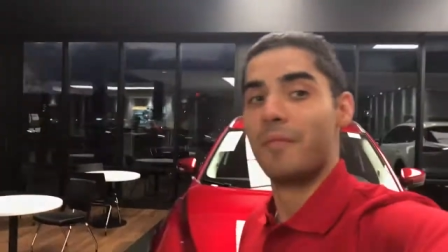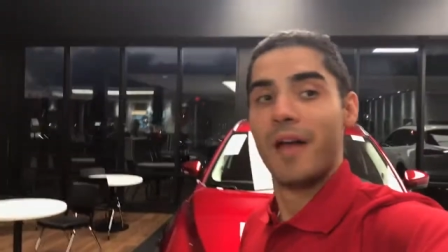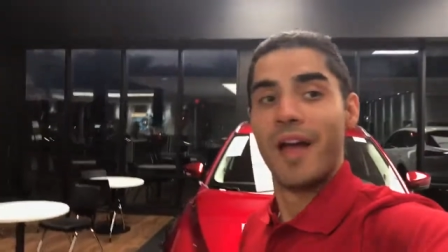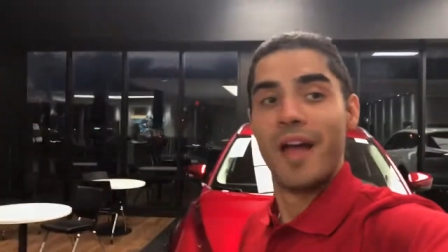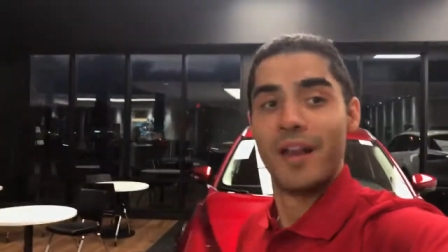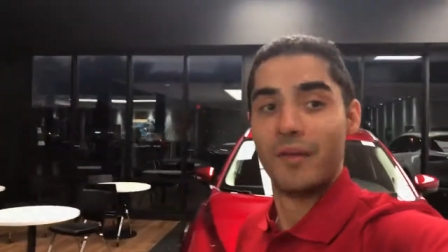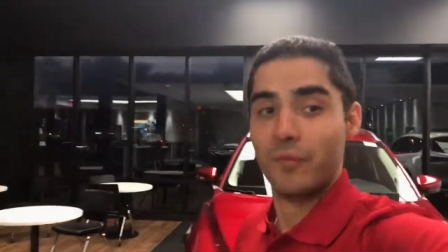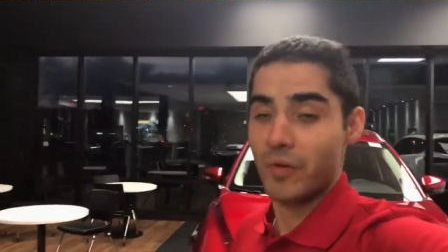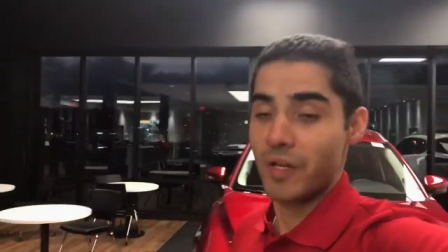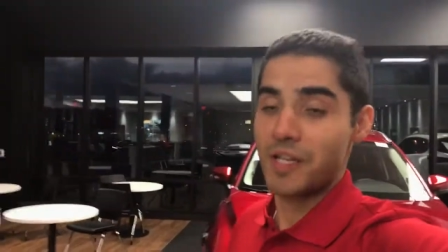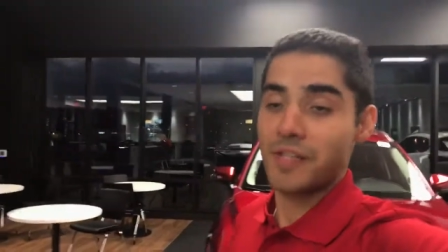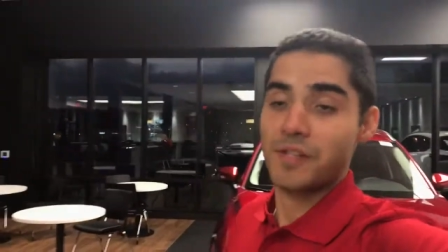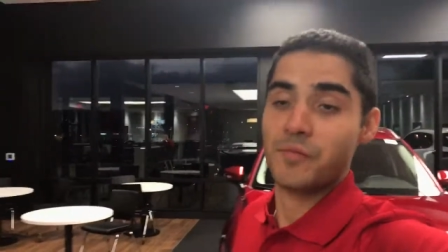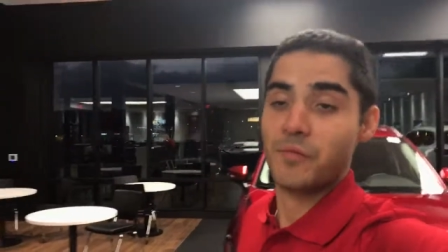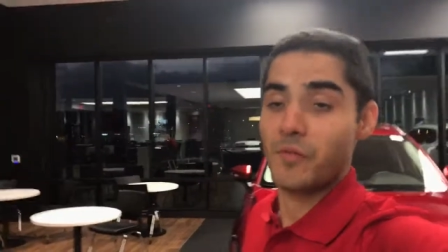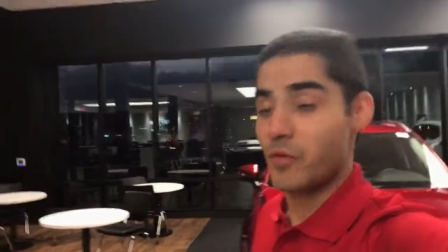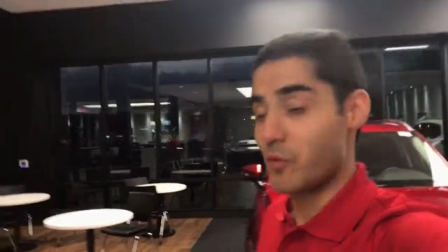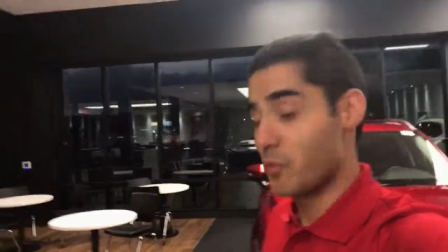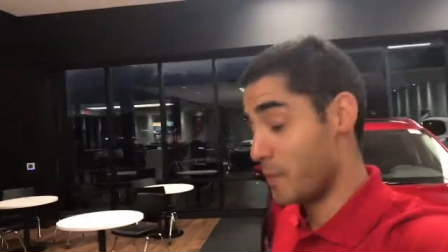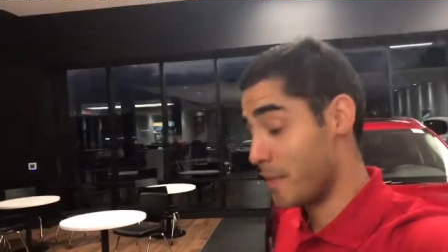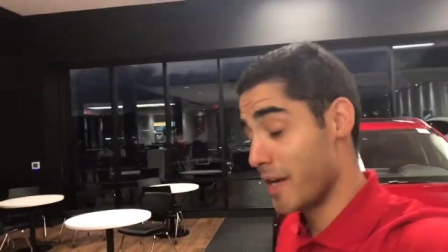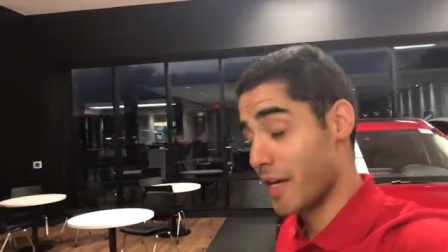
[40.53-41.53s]
and this
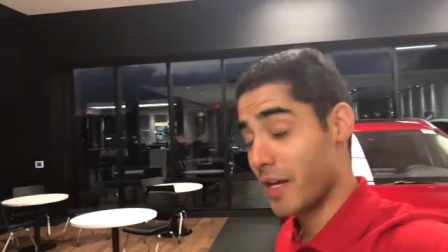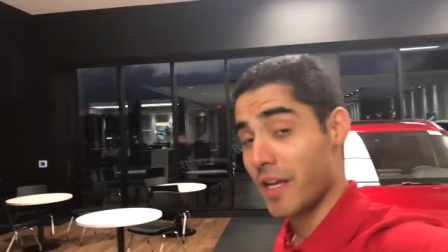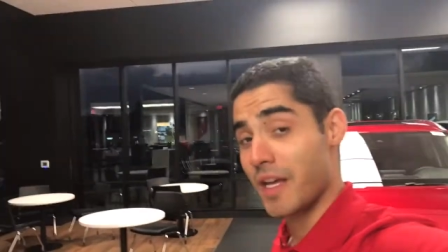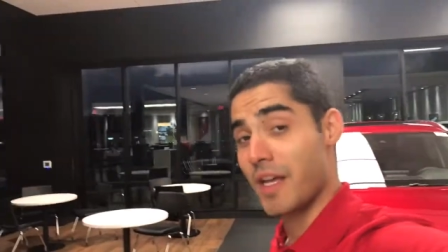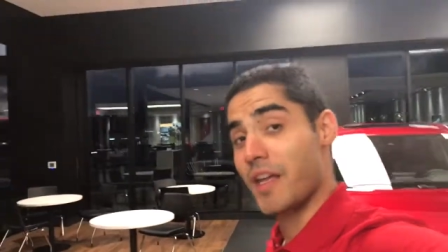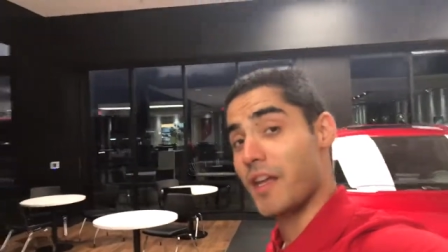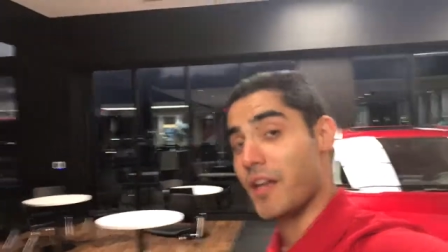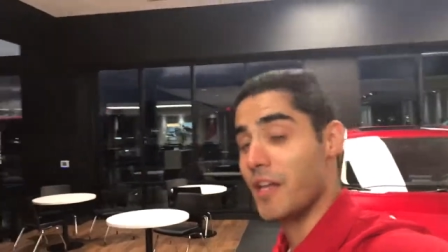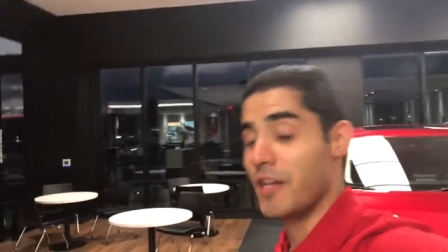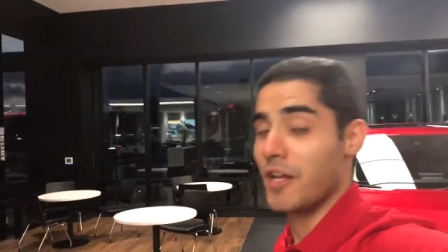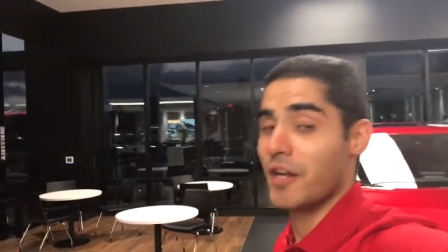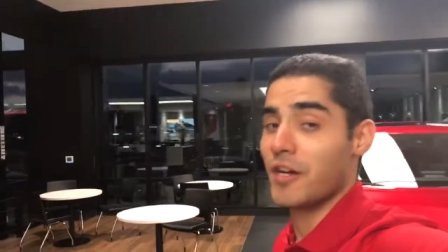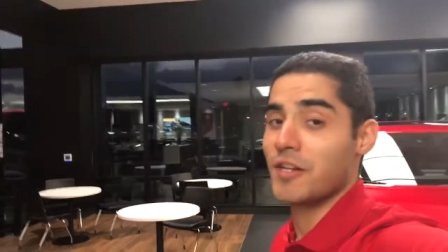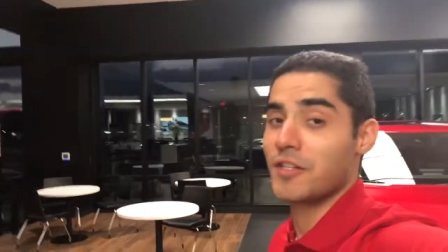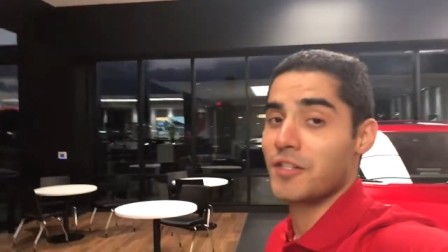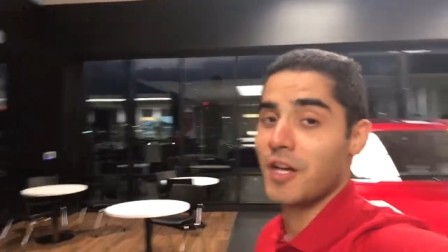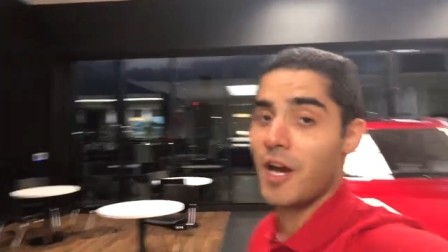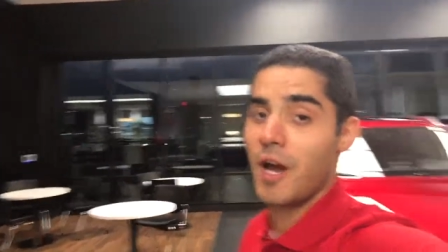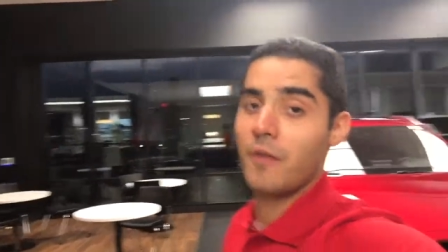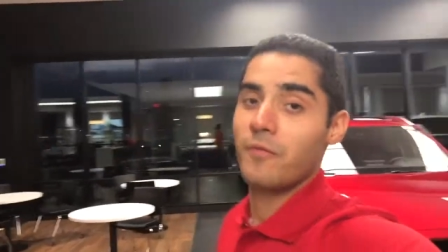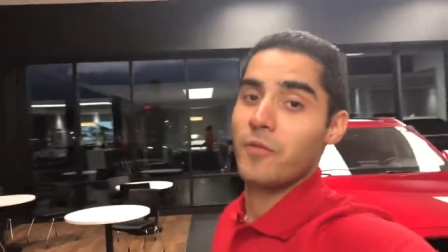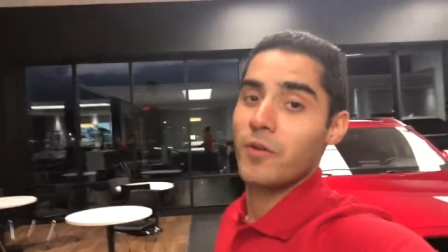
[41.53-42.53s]
would be another
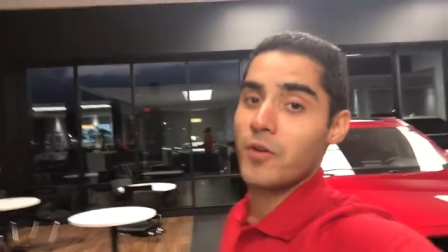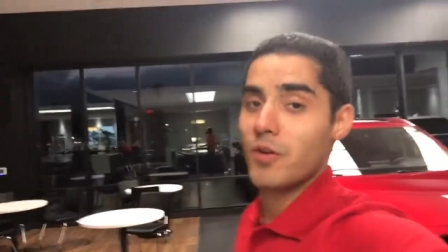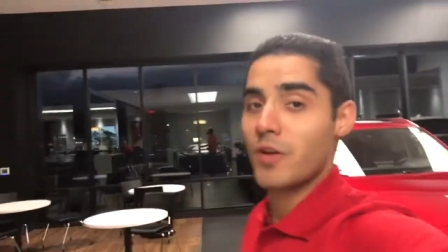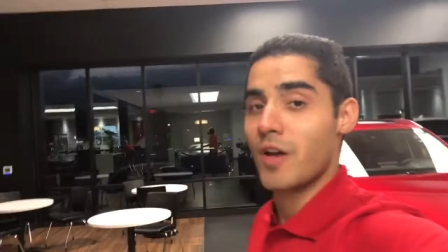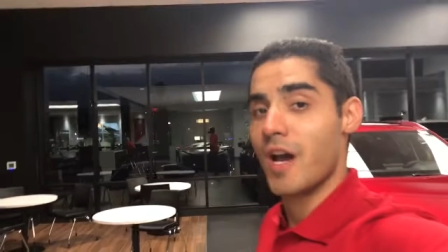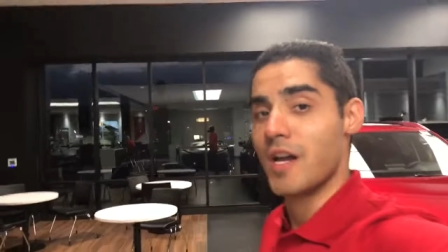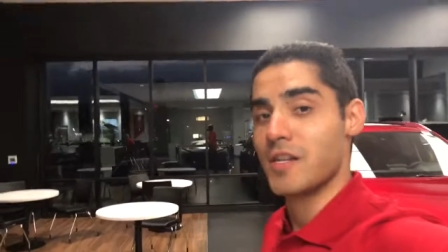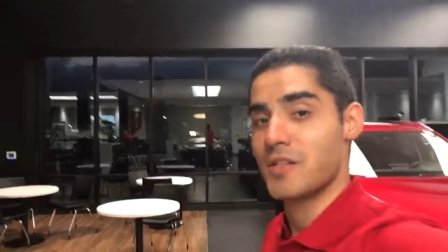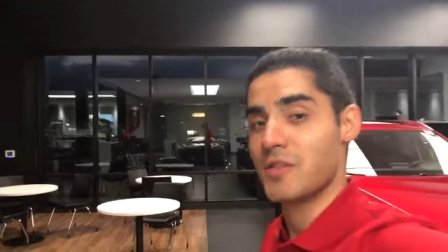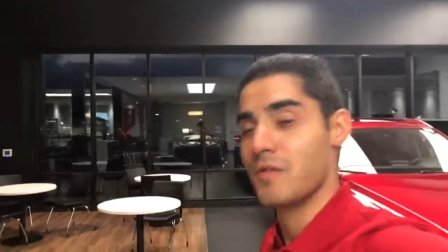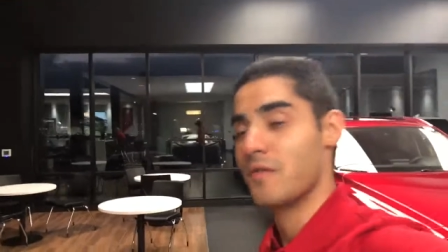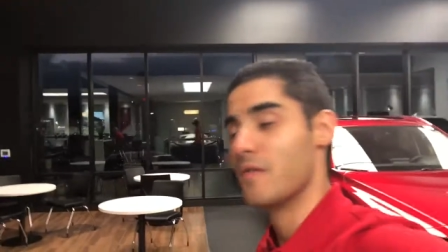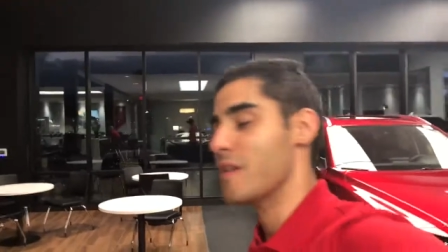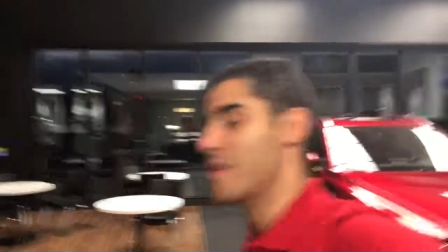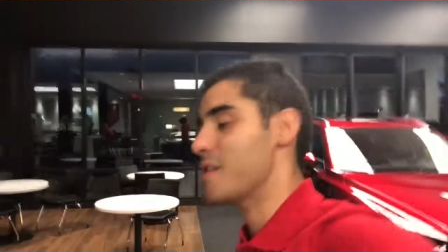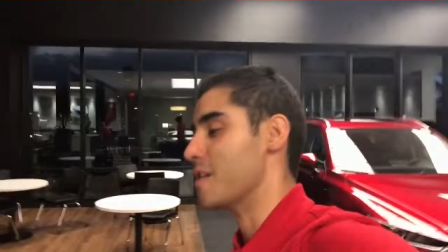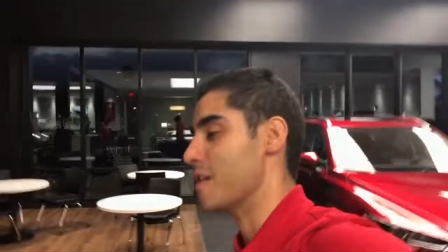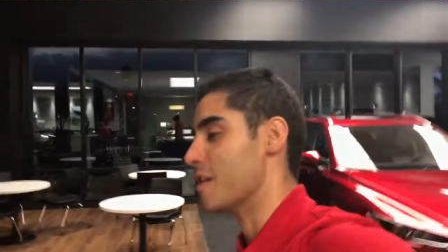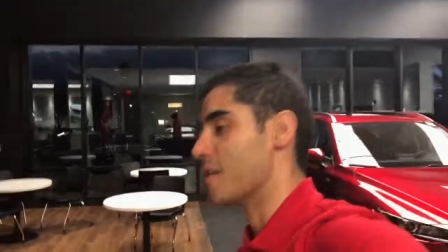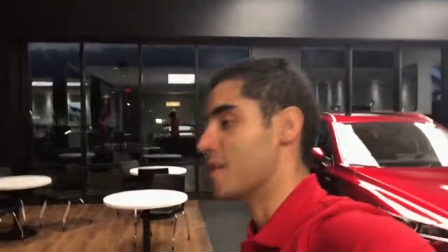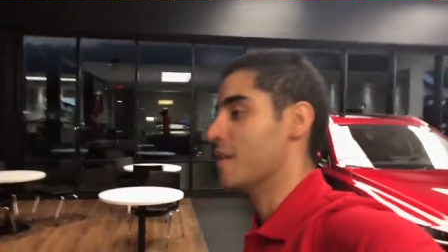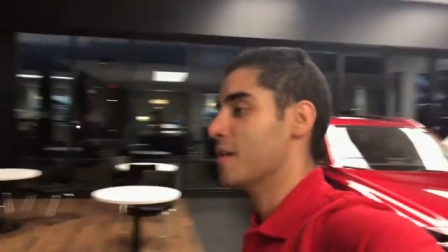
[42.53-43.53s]
time for you guys to
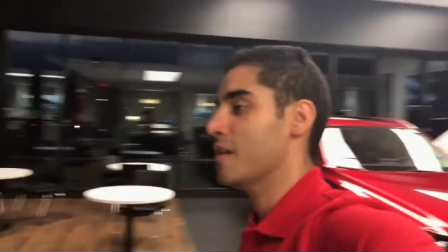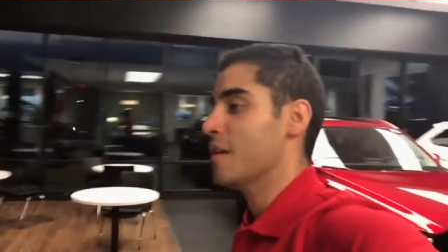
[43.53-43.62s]
visit.